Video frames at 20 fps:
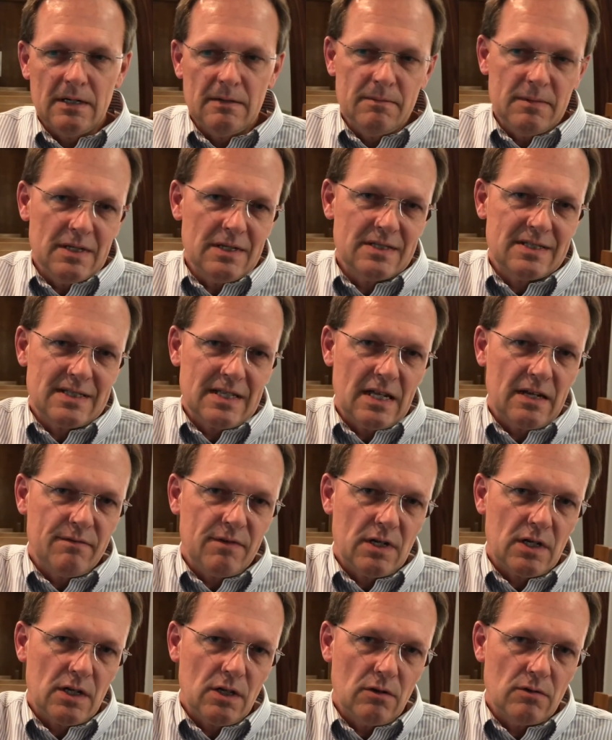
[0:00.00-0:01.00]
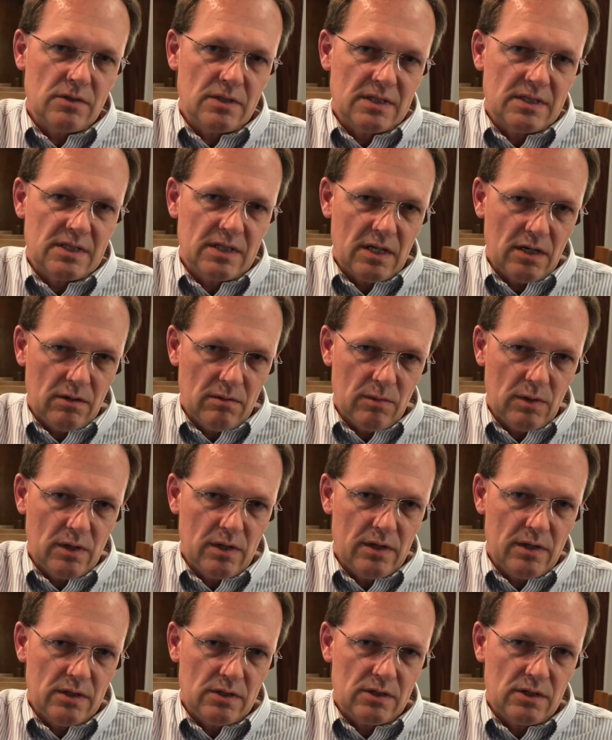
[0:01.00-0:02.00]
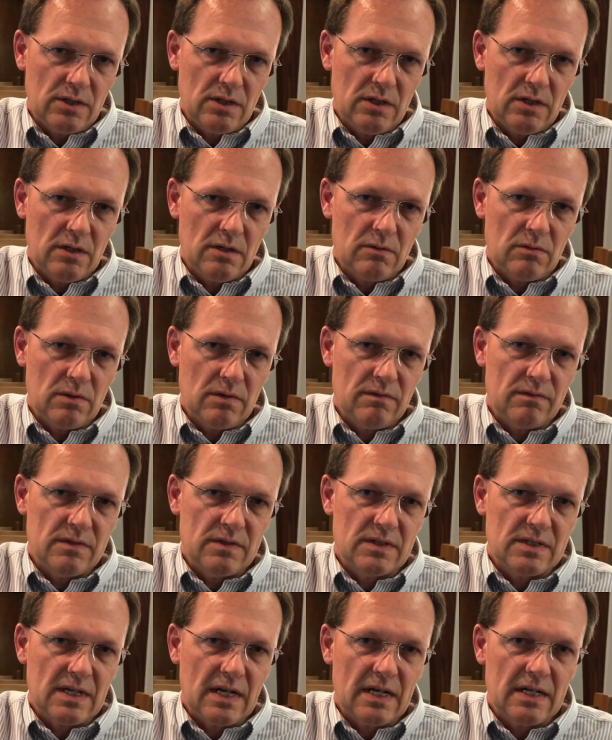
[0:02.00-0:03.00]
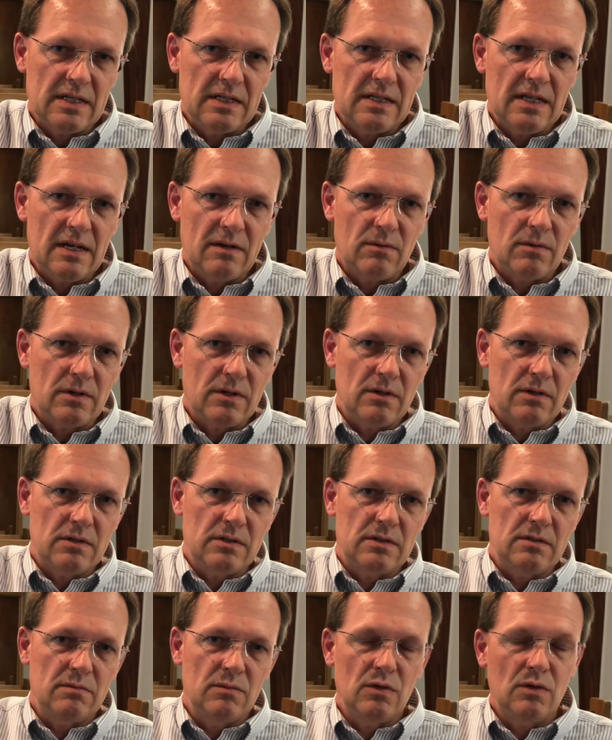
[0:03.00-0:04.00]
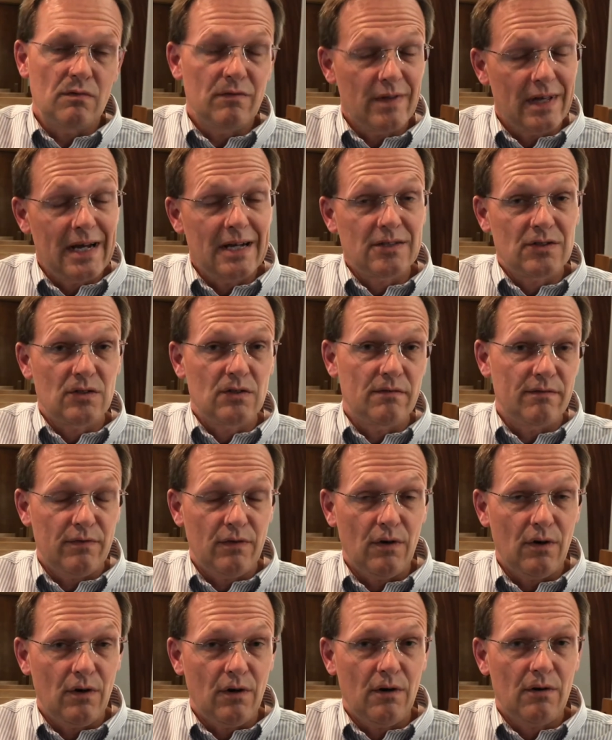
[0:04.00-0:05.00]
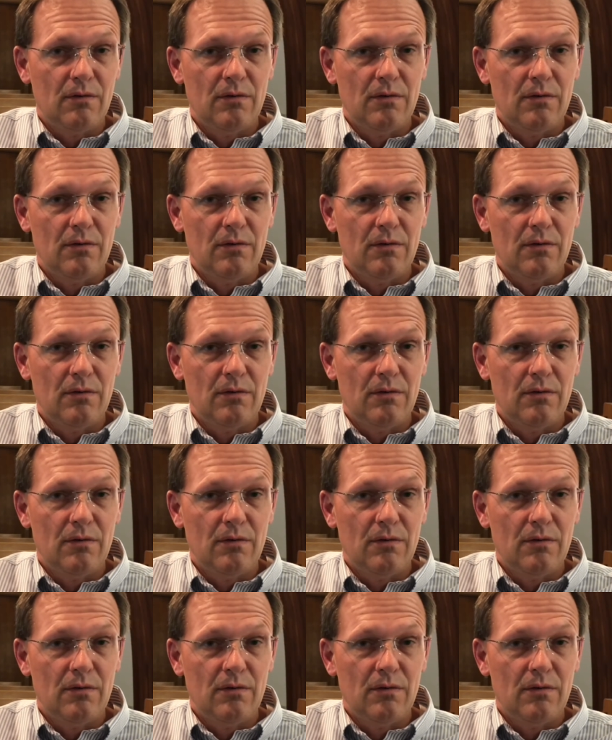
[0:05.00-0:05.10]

Instead of a closing ceremony this year, we've decided that we're going to move that to the fall.